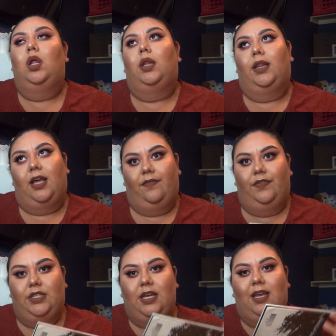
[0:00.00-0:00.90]

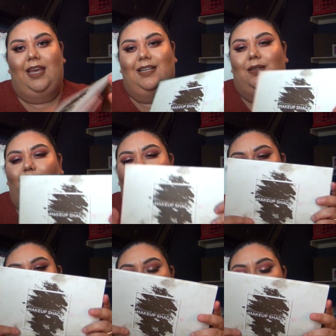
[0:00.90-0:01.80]
loved is the
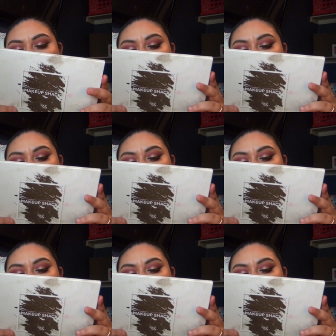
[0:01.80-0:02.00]
Makeup Shack